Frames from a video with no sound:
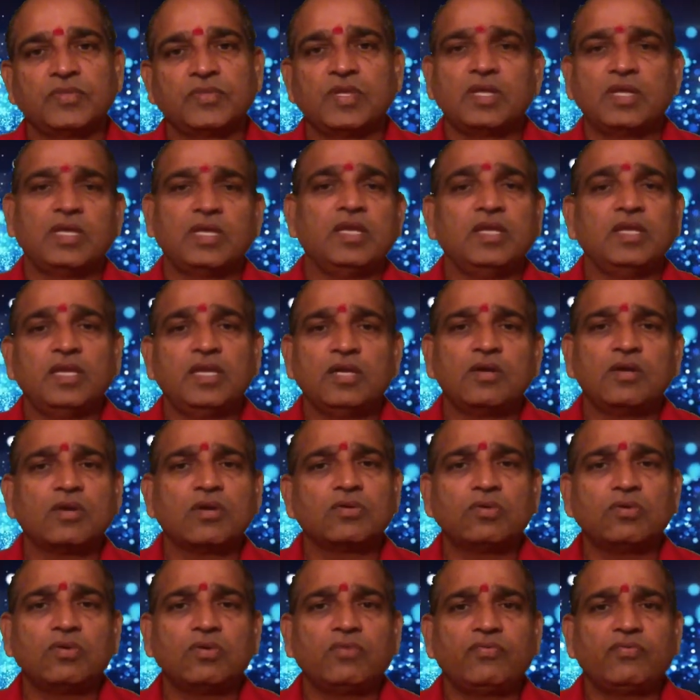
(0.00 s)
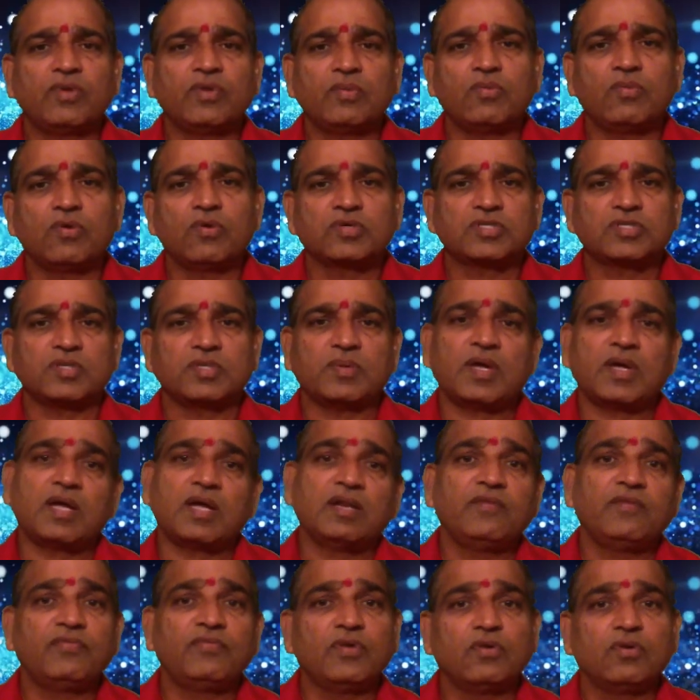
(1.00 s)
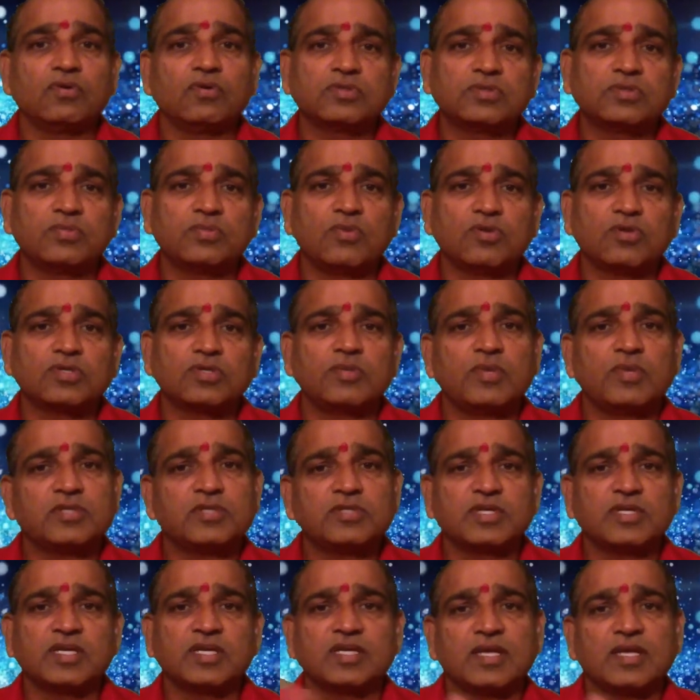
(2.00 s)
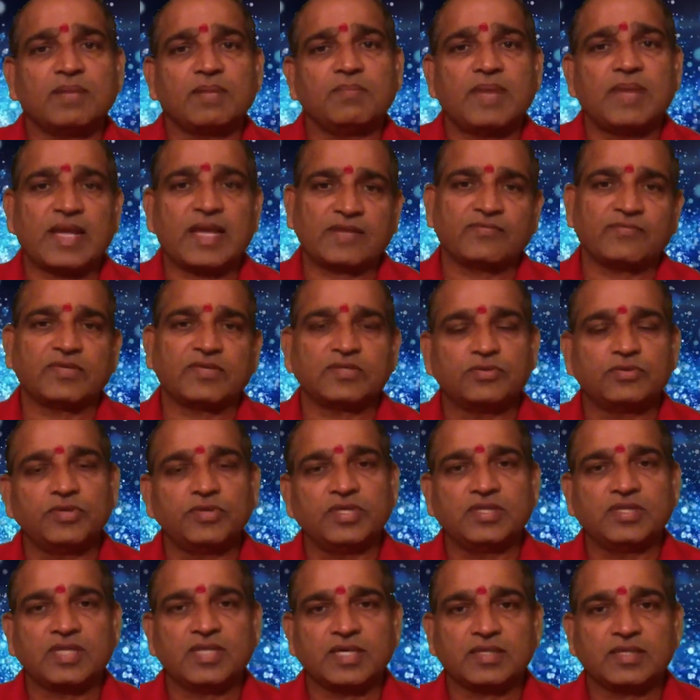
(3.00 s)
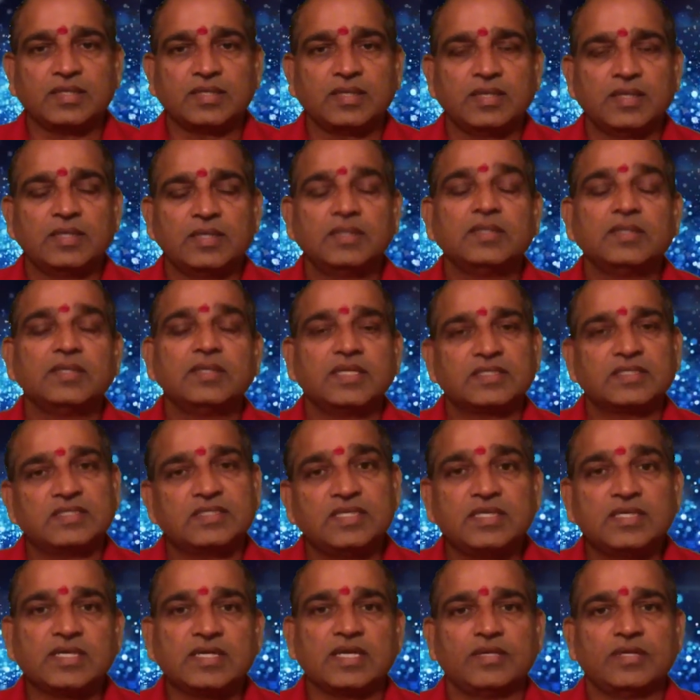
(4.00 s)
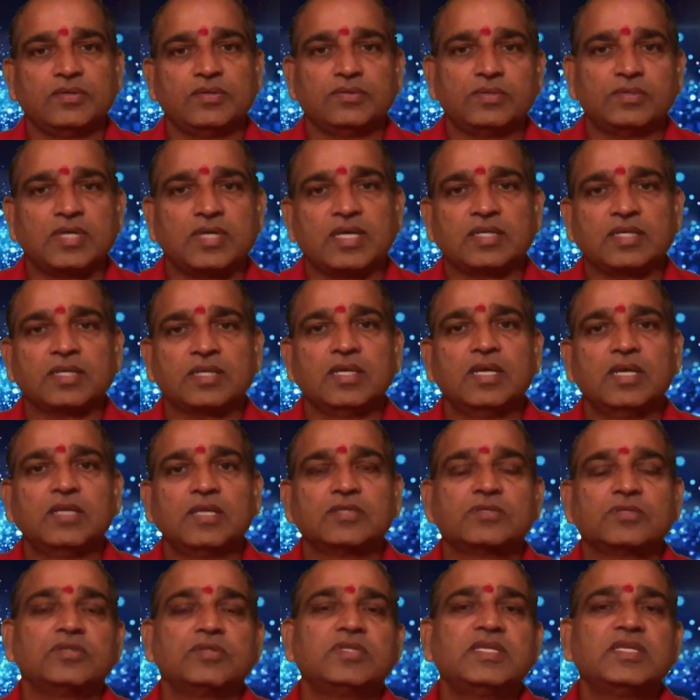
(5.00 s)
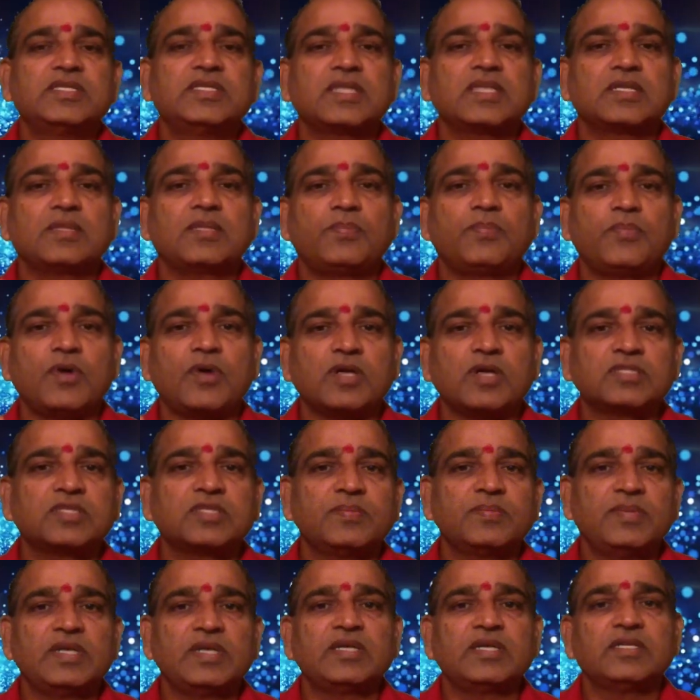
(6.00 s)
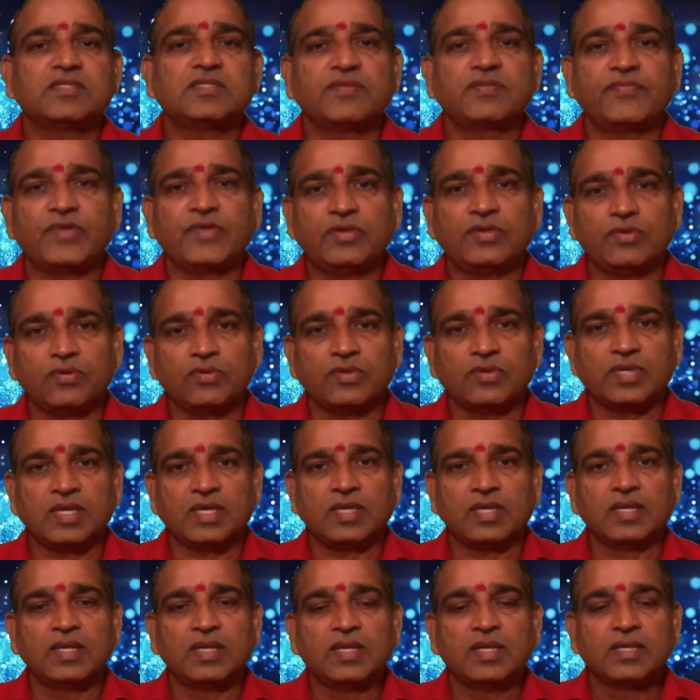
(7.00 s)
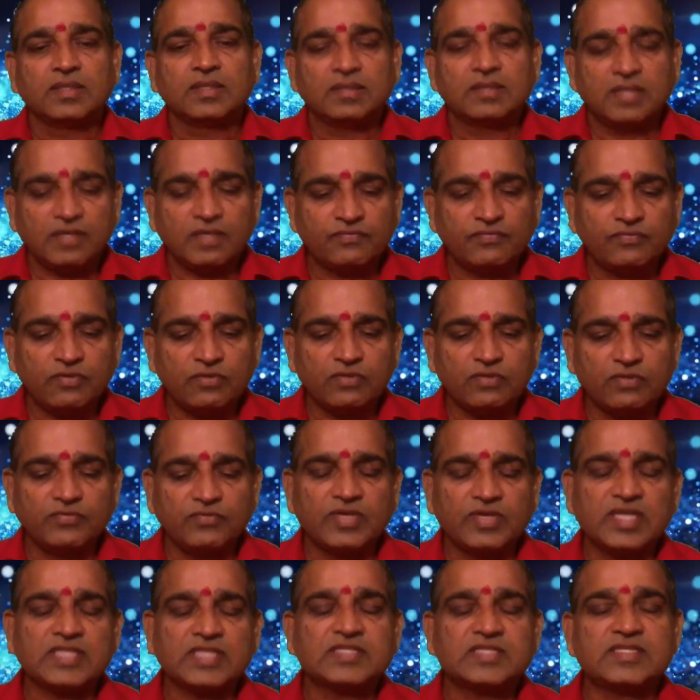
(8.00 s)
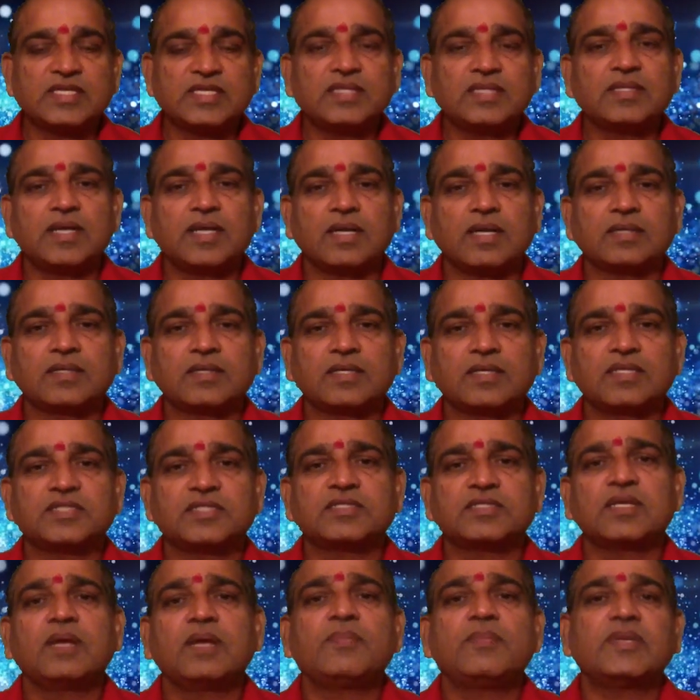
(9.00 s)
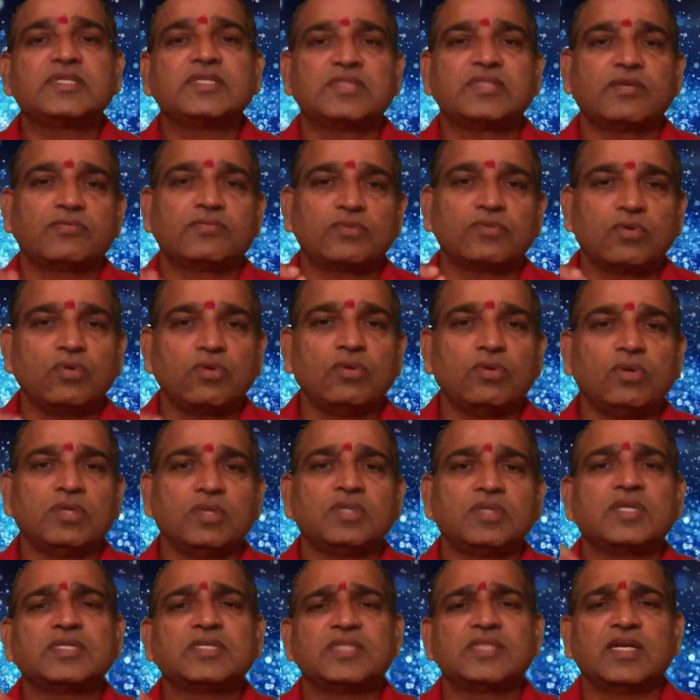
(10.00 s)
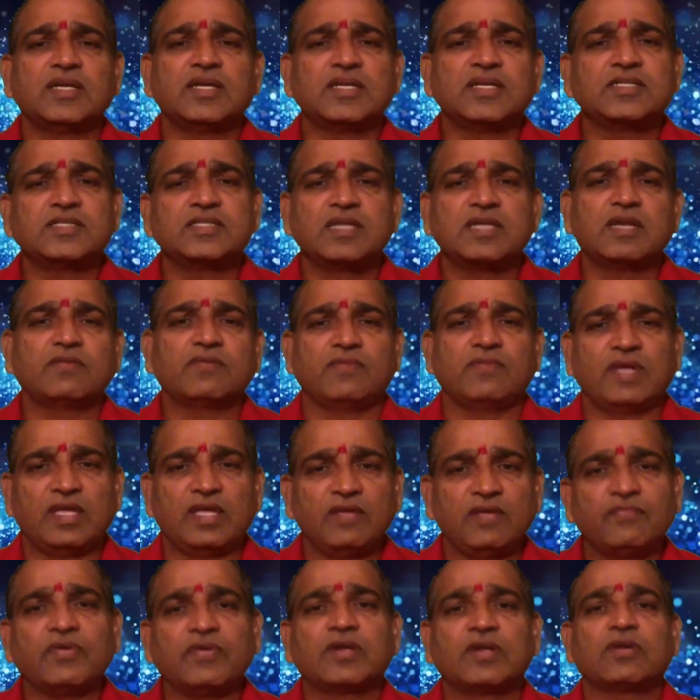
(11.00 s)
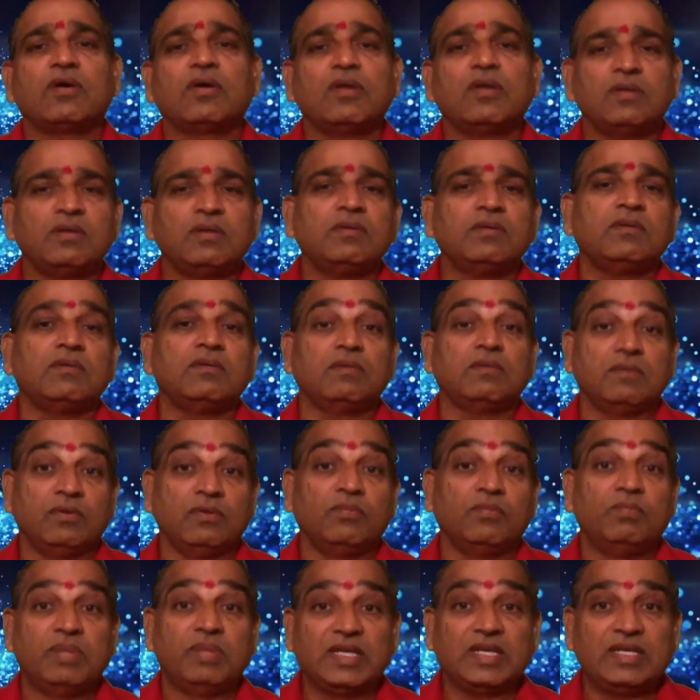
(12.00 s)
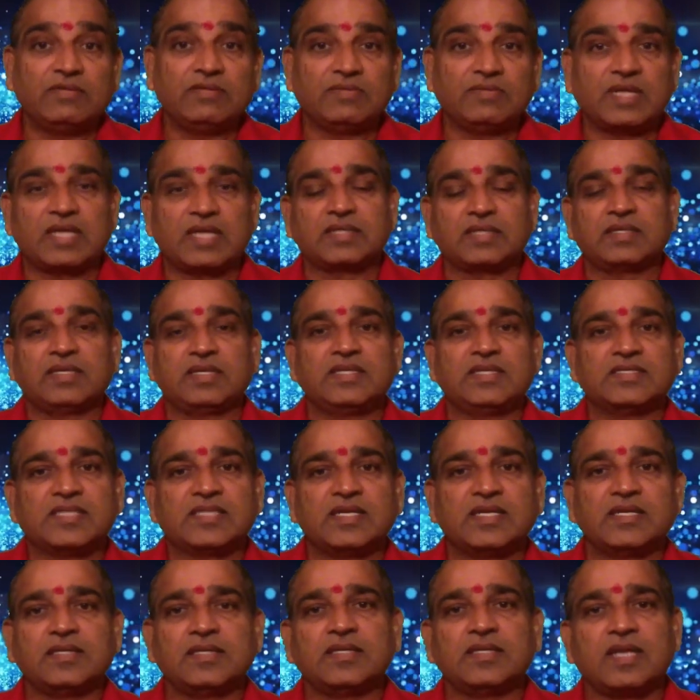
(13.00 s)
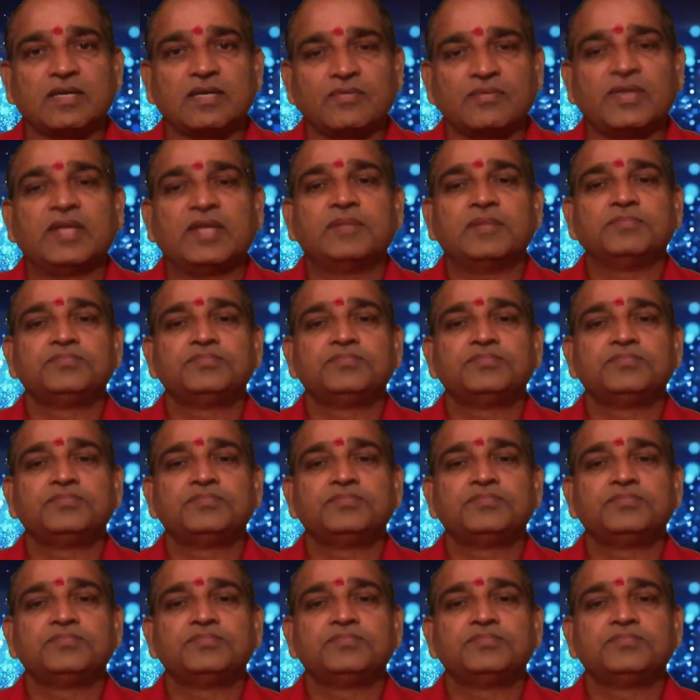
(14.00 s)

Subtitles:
He need not to go for moksha. Or if he goes to moksha also, he can come back for doing that. Yes, he can do that. So these are the possibilities of a yogi. Therefore, we can say that Krishna must have told that sentence that way. If at all you believe that, he said it that way.